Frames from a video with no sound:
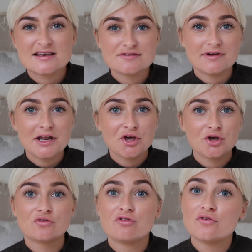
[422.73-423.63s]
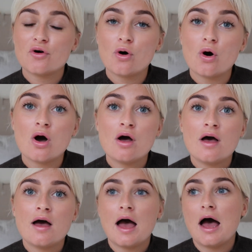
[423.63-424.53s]
It's really good for
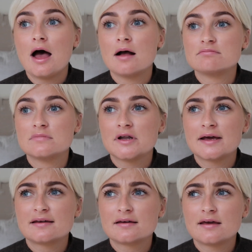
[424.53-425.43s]
like